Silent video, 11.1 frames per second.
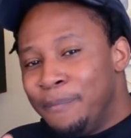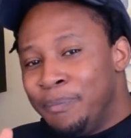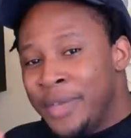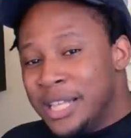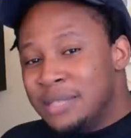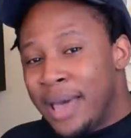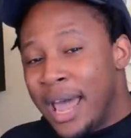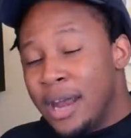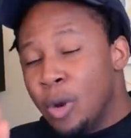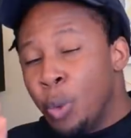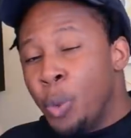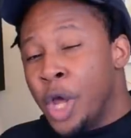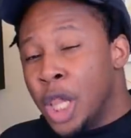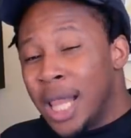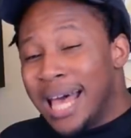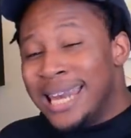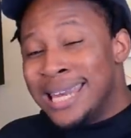This man
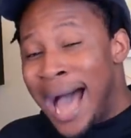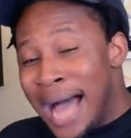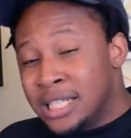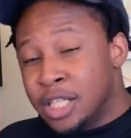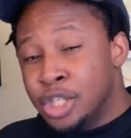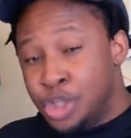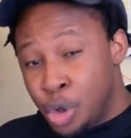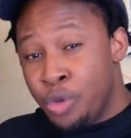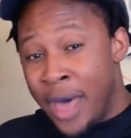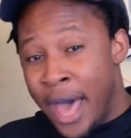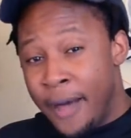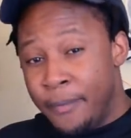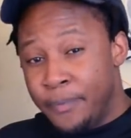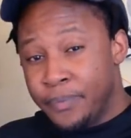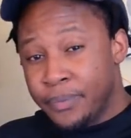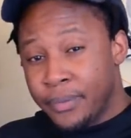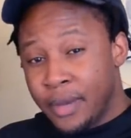will not do that.
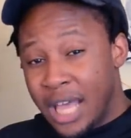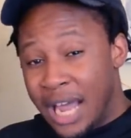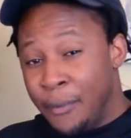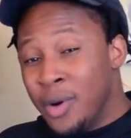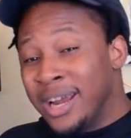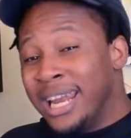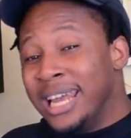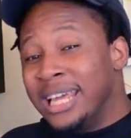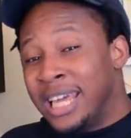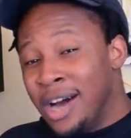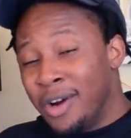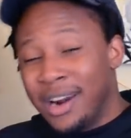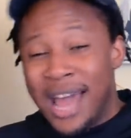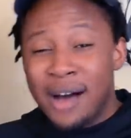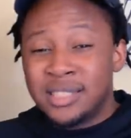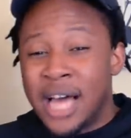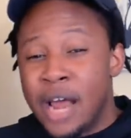And we were getting killed on
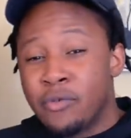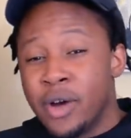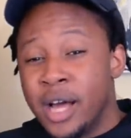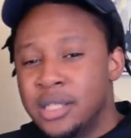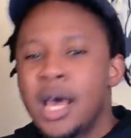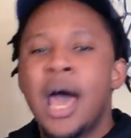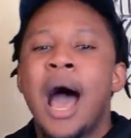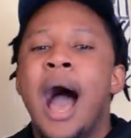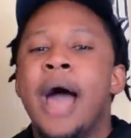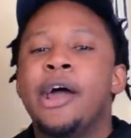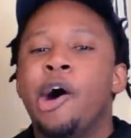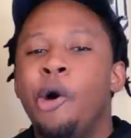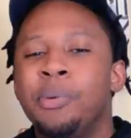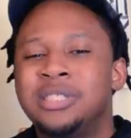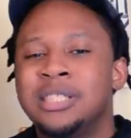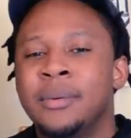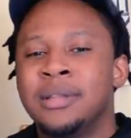outside runs. I hope it's
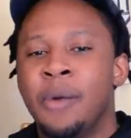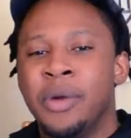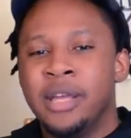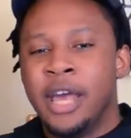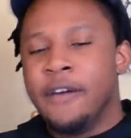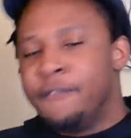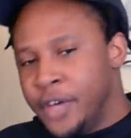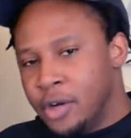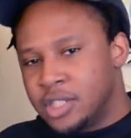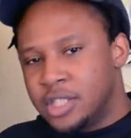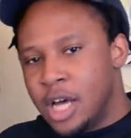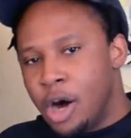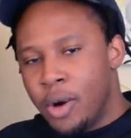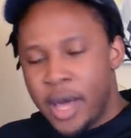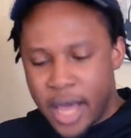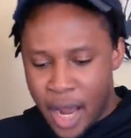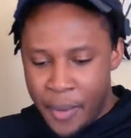something that we can get Phil Snow
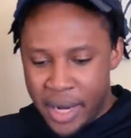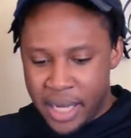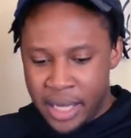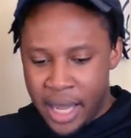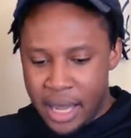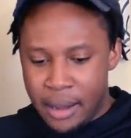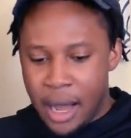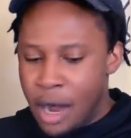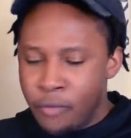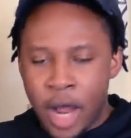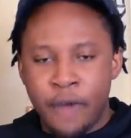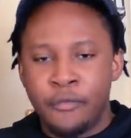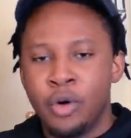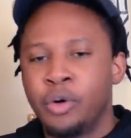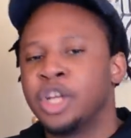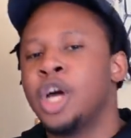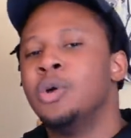and we can get uh, Rev
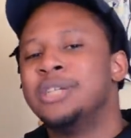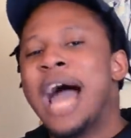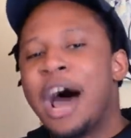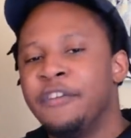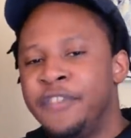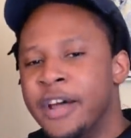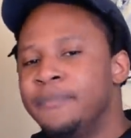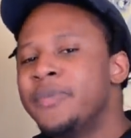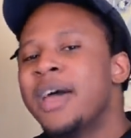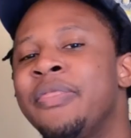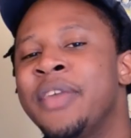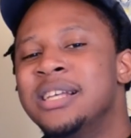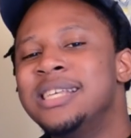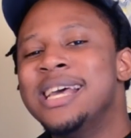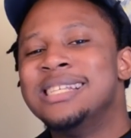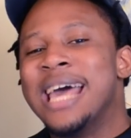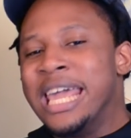Rhule to coach out of him. This
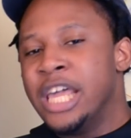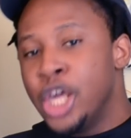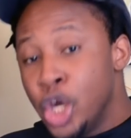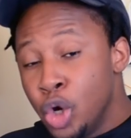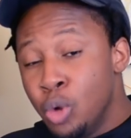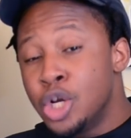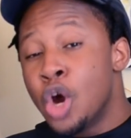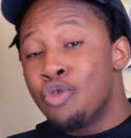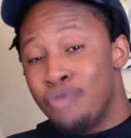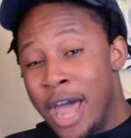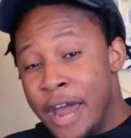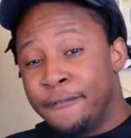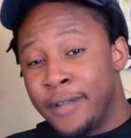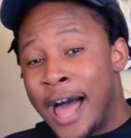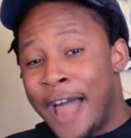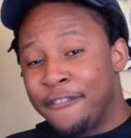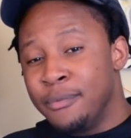is a huge red
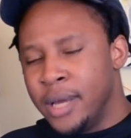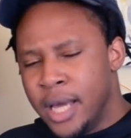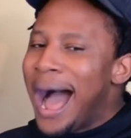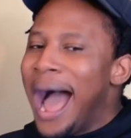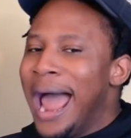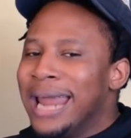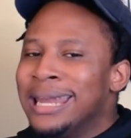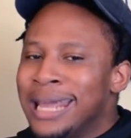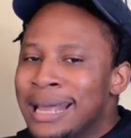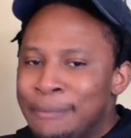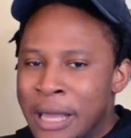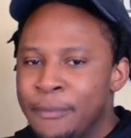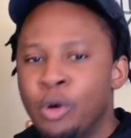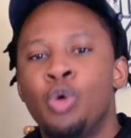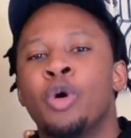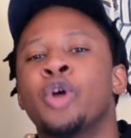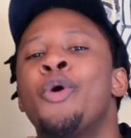flag for me. I need people
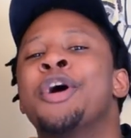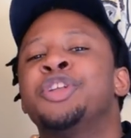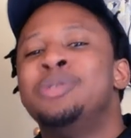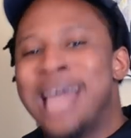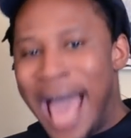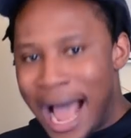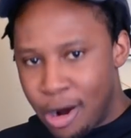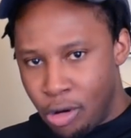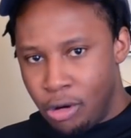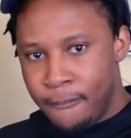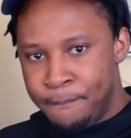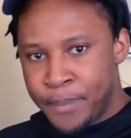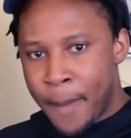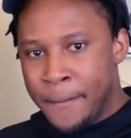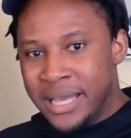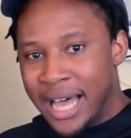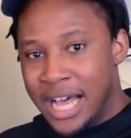who are going to tackle
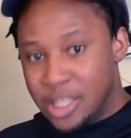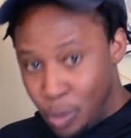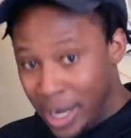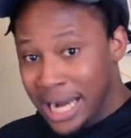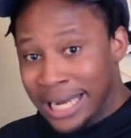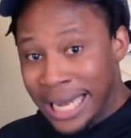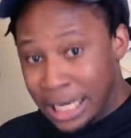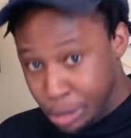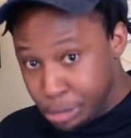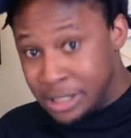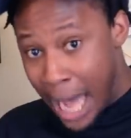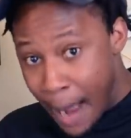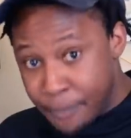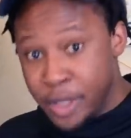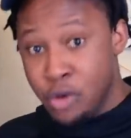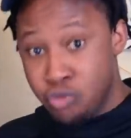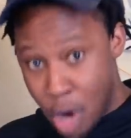because we need to stop
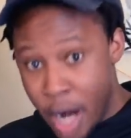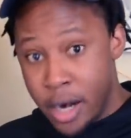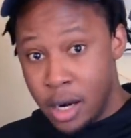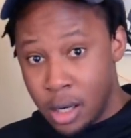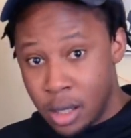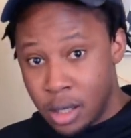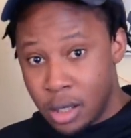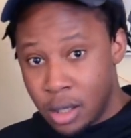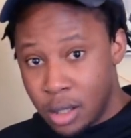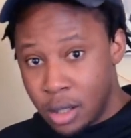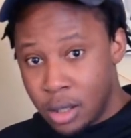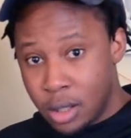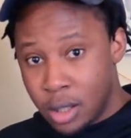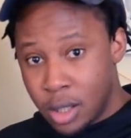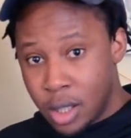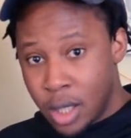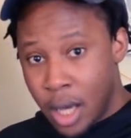the run.
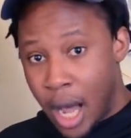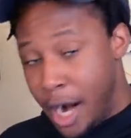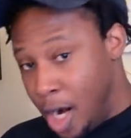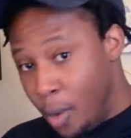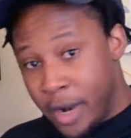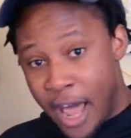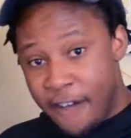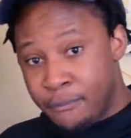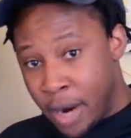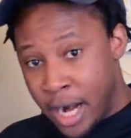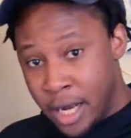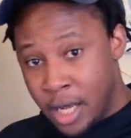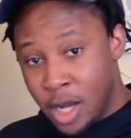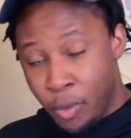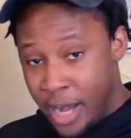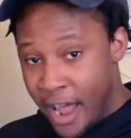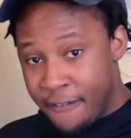I know we have Brady,
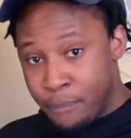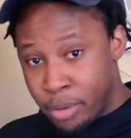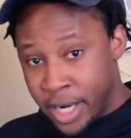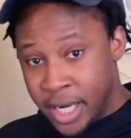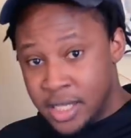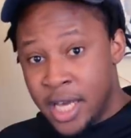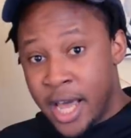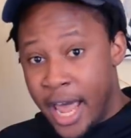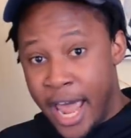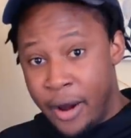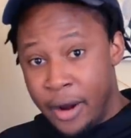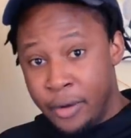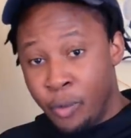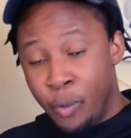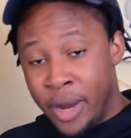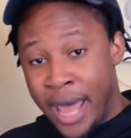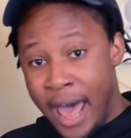we have Brees, and
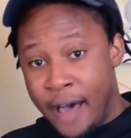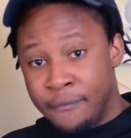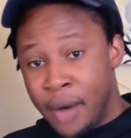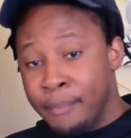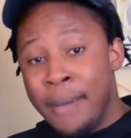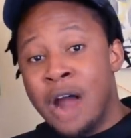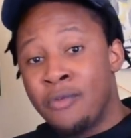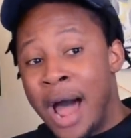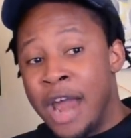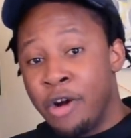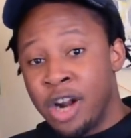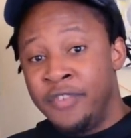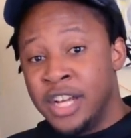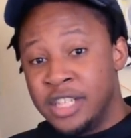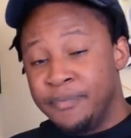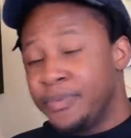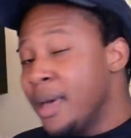we have Matt Ryan in our
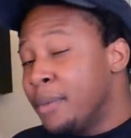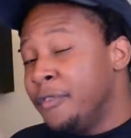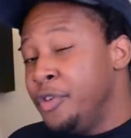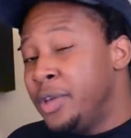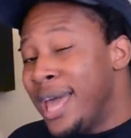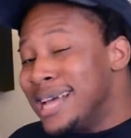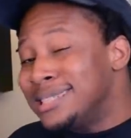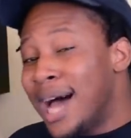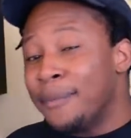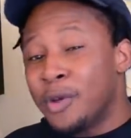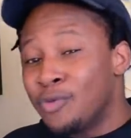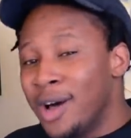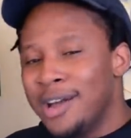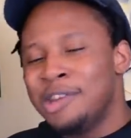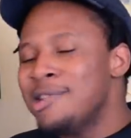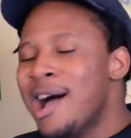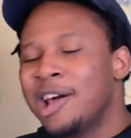division, but if you can't stop the run,
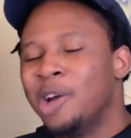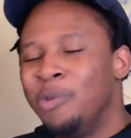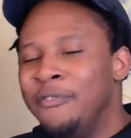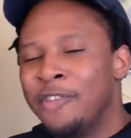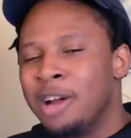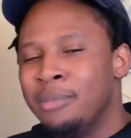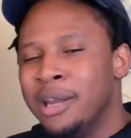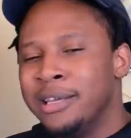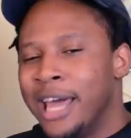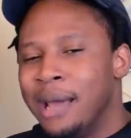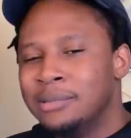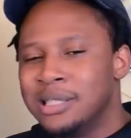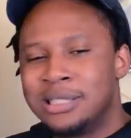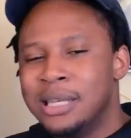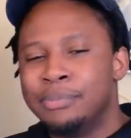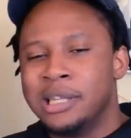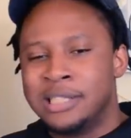you're not going to win very many games. It's
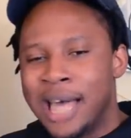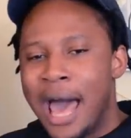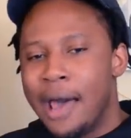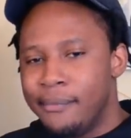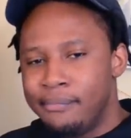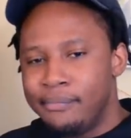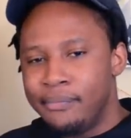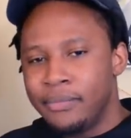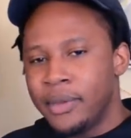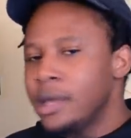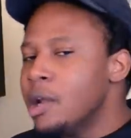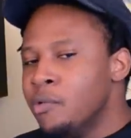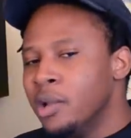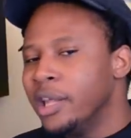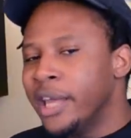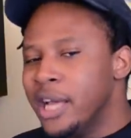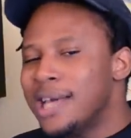simple as that. It
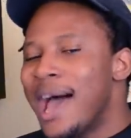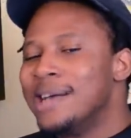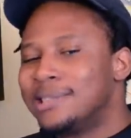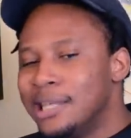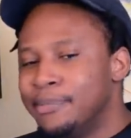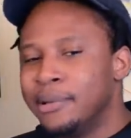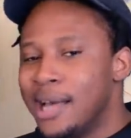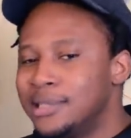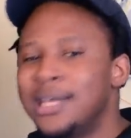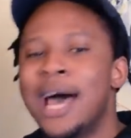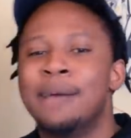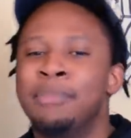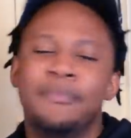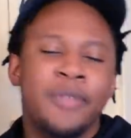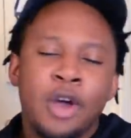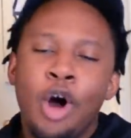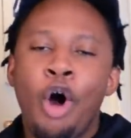really is as simple as that.
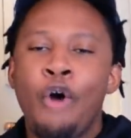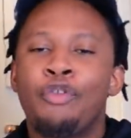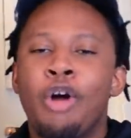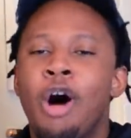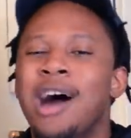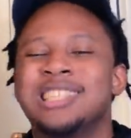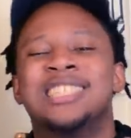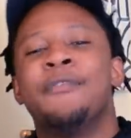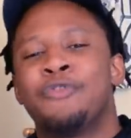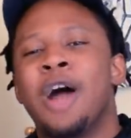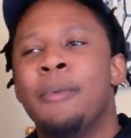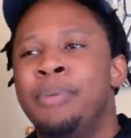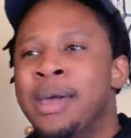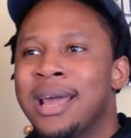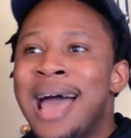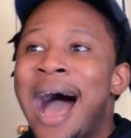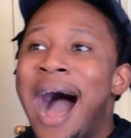But overall, as a seventh round
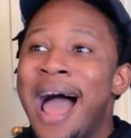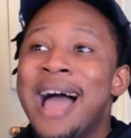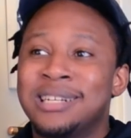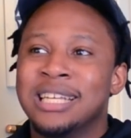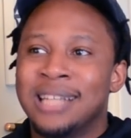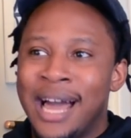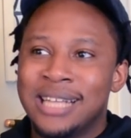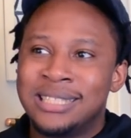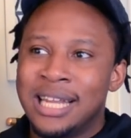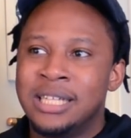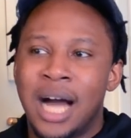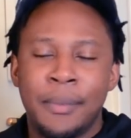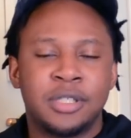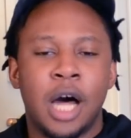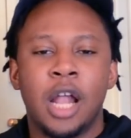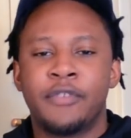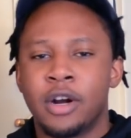pick, I actually like Stantley Thomas
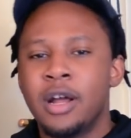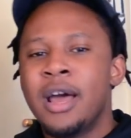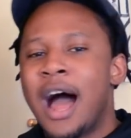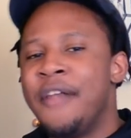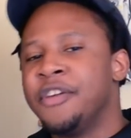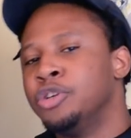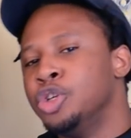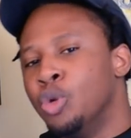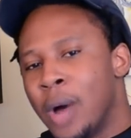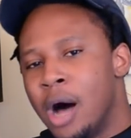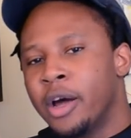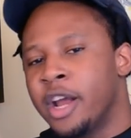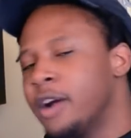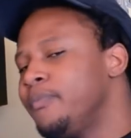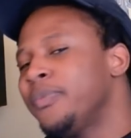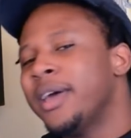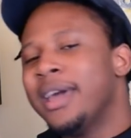Oliver. I think he'll do well
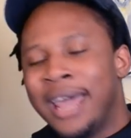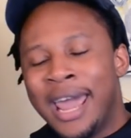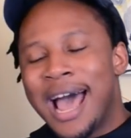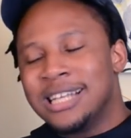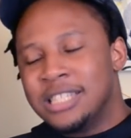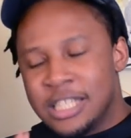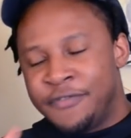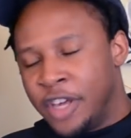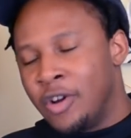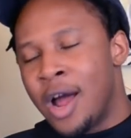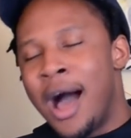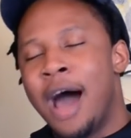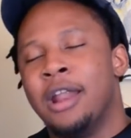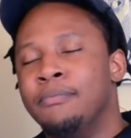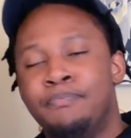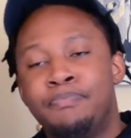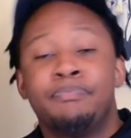here. He has to just figure out how
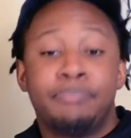to